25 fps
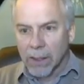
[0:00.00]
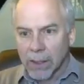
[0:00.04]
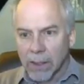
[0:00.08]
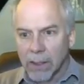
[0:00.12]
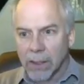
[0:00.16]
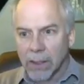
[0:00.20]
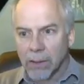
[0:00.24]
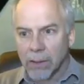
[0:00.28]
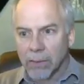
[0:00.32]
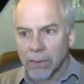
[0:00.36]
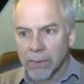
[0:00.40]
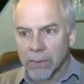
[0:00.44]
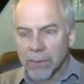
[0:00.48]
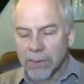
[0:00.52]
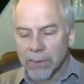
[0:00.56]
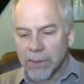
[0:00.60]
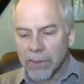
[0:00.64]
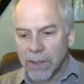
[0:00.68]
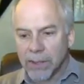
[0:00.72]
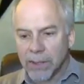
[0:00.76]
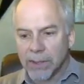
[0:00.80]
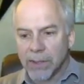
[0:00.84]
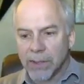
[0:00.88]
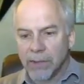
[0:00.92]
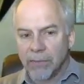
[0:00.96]
Now,
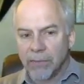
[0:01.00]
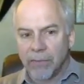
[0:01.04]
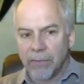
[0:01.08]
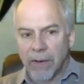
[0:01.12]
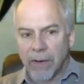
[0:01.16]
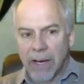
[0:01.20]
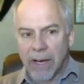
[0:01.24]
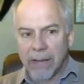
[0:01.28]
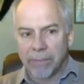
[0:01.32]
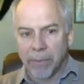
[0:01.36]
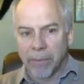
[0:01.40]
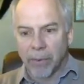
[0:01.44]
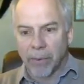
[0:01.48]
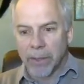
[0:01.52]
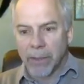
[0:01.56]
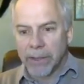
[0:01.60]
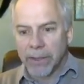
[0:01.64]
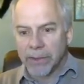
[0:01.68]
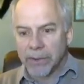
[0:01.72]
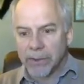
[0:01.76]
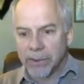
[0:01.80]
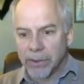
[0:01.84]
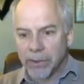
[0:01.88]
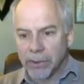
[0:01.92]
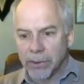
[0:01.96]
section
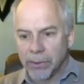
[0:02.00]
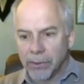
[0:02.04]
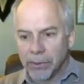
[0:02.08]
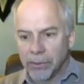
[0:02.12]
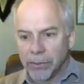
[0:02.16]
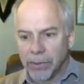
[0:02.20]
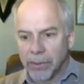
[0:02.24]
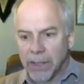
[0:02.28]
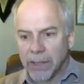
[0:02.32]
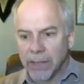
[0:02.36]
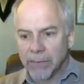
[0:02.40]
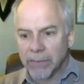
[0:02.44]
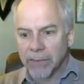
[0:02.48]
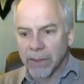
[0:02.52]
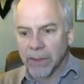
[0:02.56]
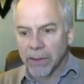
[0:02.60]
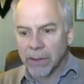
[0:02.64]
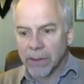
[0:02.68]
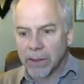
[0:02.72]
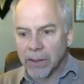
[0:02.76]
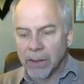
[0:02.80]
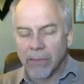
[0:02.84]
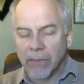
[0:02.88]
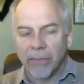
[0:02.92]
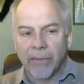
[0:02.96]
5.2 gives a
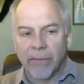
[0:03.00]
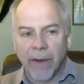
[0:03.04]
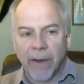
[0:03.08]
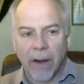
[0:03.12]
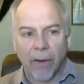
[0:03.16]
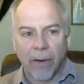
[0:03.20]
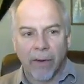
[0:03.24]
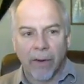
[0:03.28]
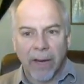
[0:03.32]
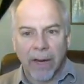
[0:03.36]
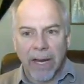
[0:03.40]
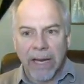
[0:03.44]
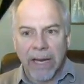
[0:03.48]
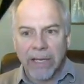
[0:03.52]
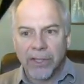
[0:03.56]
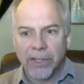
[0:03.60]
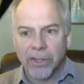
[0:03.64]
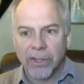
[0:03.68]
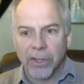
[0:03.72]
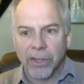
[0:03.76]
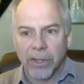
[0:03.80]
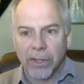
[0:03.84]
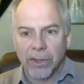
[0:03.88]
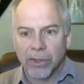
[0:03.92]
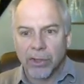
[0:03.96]
little
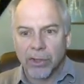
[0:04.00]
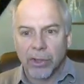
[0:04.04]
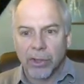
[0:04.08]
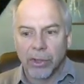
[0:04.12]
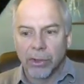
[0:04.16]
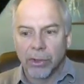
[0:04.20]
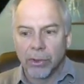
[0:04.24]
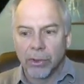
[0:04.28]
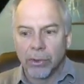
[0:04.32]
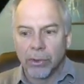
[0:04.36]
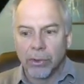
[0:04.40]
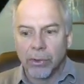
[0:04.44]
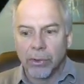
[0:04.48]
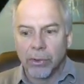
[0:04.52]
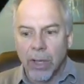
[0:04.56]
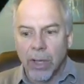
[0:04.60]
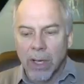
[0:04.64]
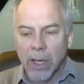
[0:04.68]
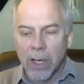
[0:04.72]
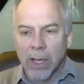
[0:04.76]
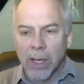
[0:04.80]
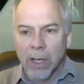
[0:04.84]
variation to